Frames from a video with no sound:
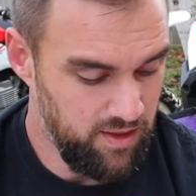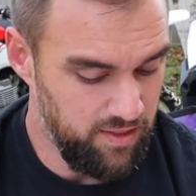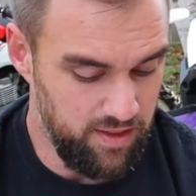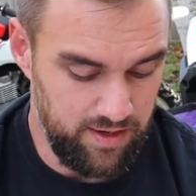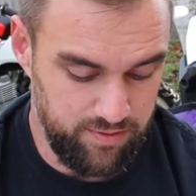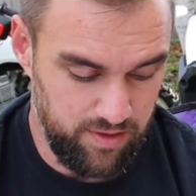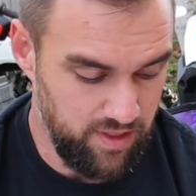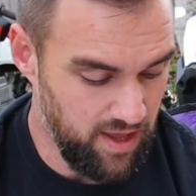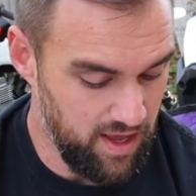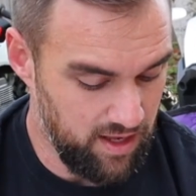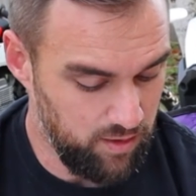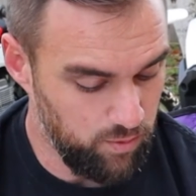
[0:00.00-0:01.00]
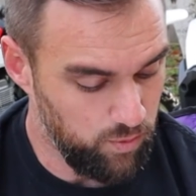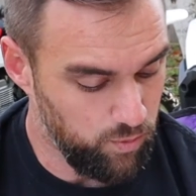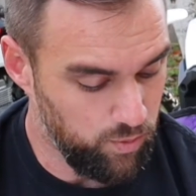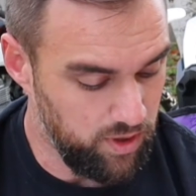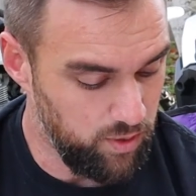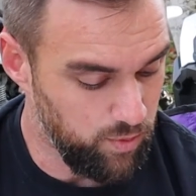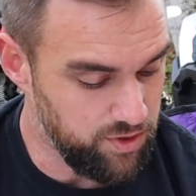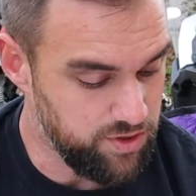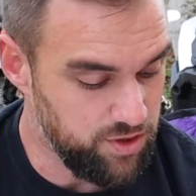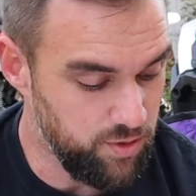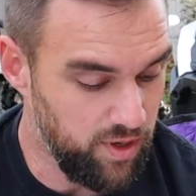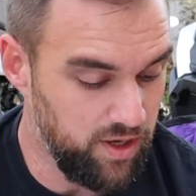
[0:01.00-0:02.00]
Then after that, we went
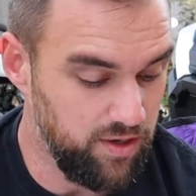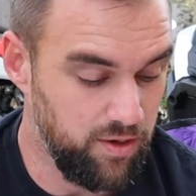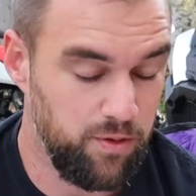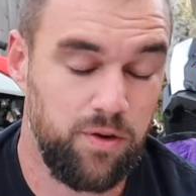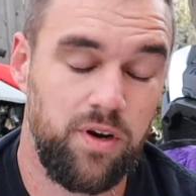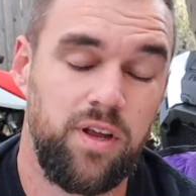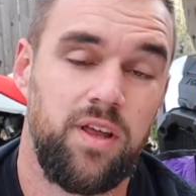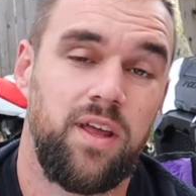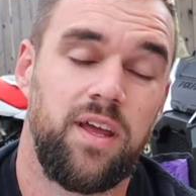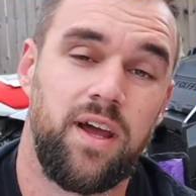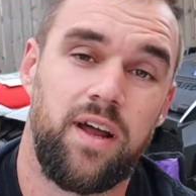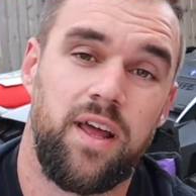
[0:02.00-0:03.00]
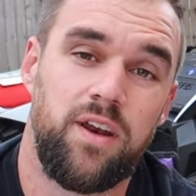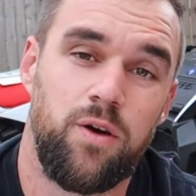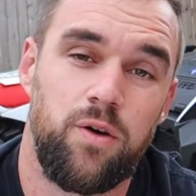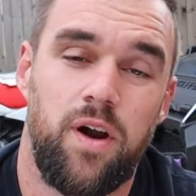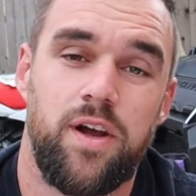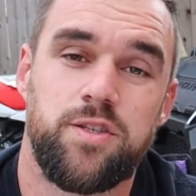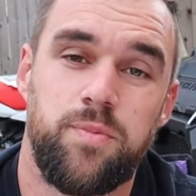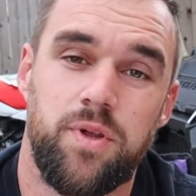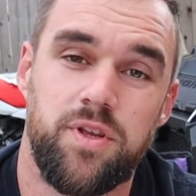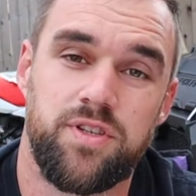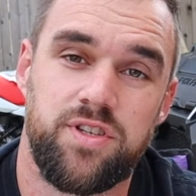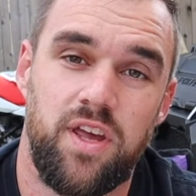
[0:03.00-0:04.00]
to a notary and got a notarized
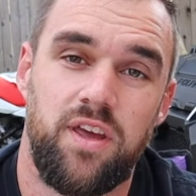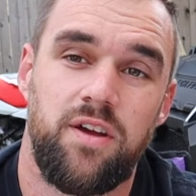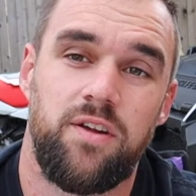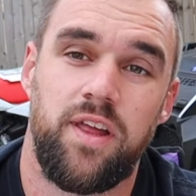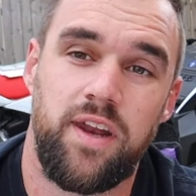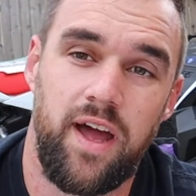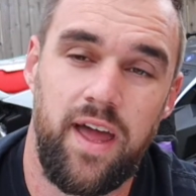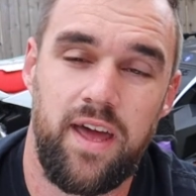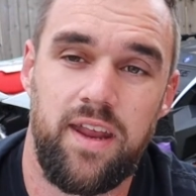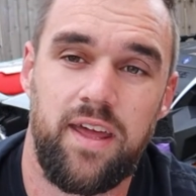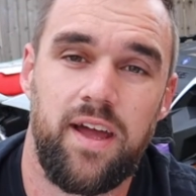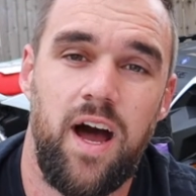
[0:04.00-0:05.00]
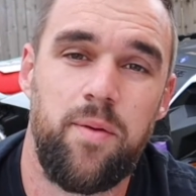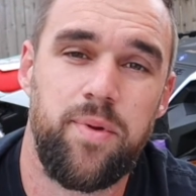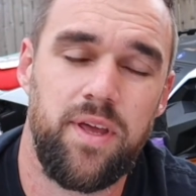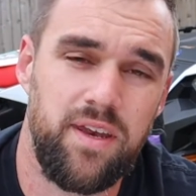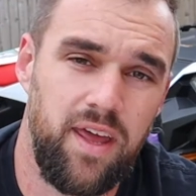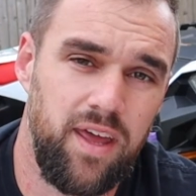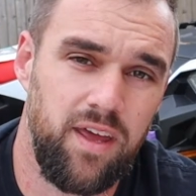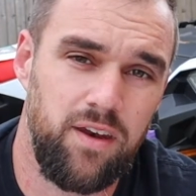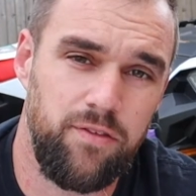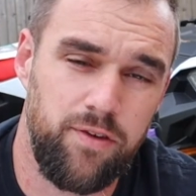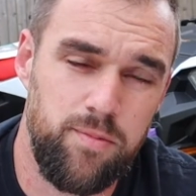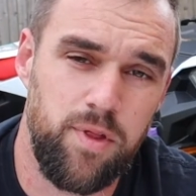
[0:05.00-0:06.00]
bill of sale, and I had a copy in
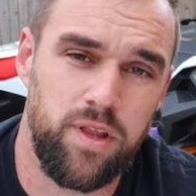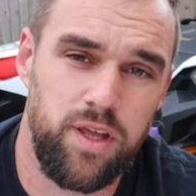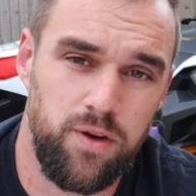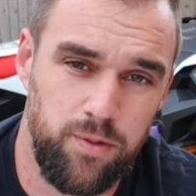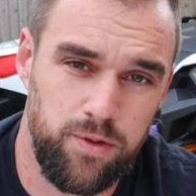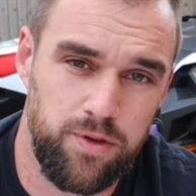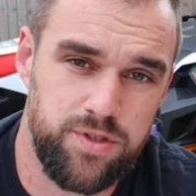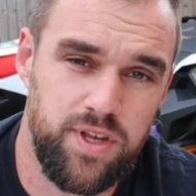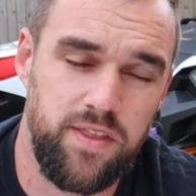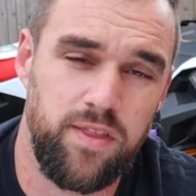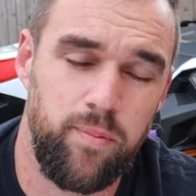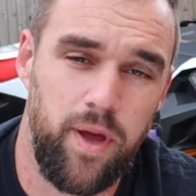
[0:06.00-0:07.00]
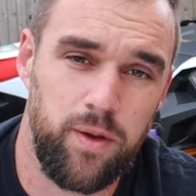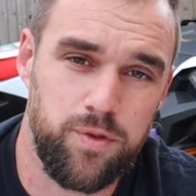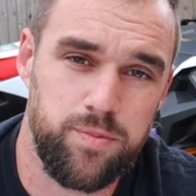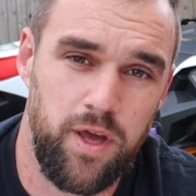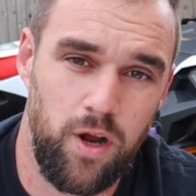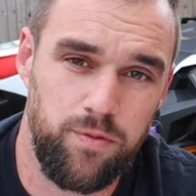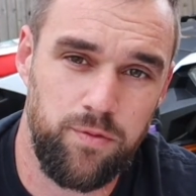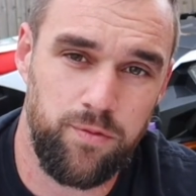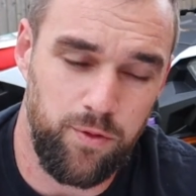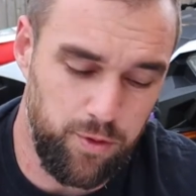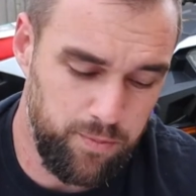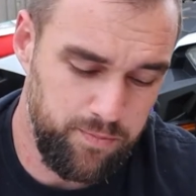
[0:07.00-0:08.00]
hand from the lien holder saying that the bike was paid off in full.